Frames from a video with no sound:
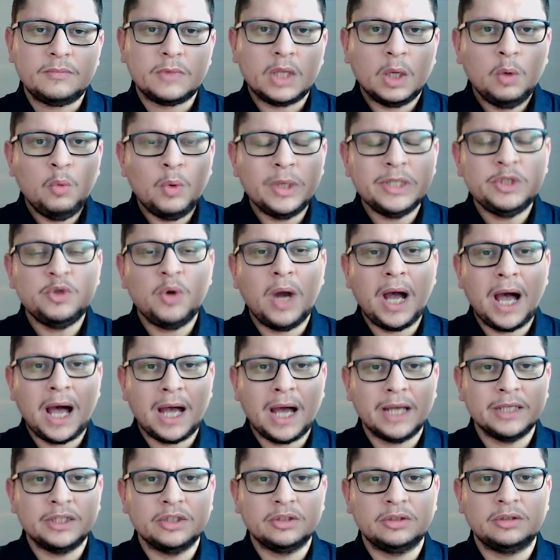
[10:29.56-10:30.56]
when you
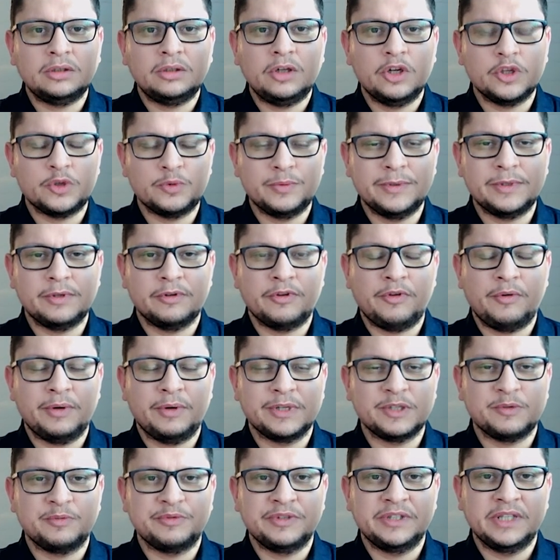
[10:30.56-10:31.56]
hire a Swiss
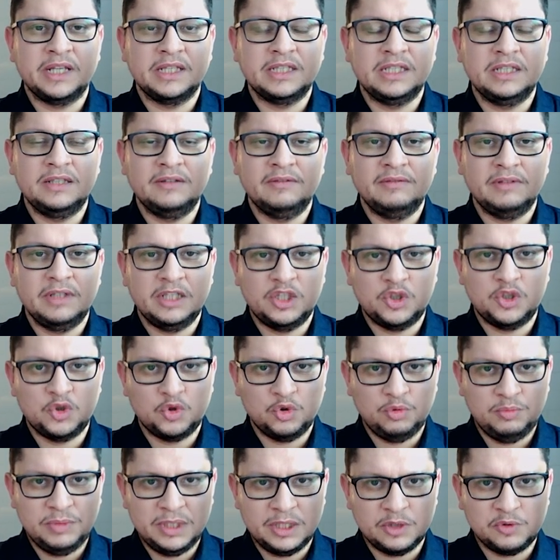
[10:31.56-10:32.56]
authorized representative, it
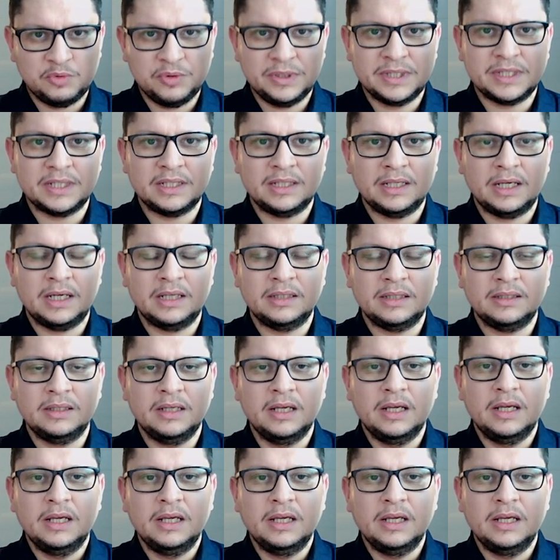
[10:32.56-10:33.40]
should be in Switzerland,